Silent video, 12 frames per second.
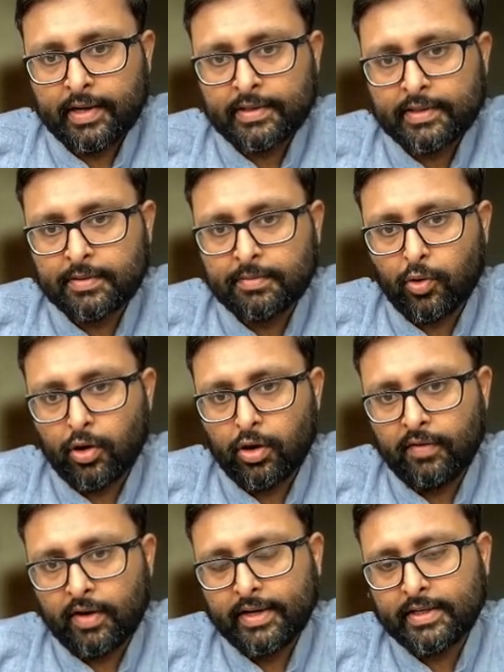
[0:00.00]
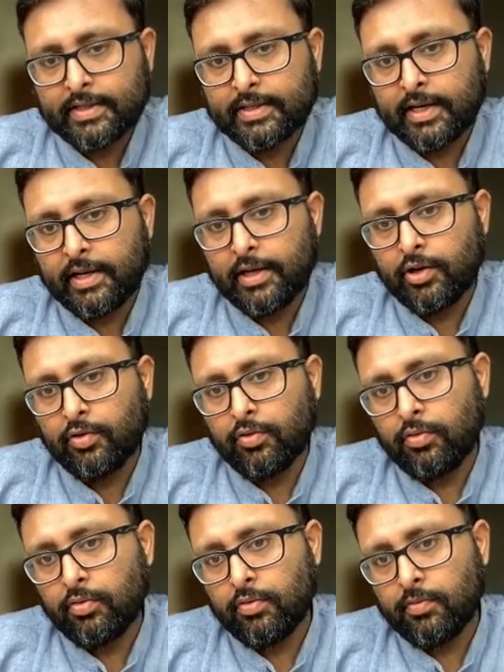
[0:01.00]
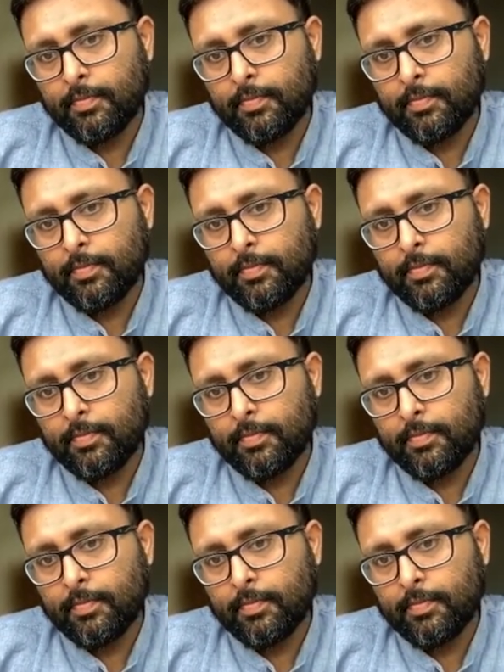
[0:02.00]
a small y is telling you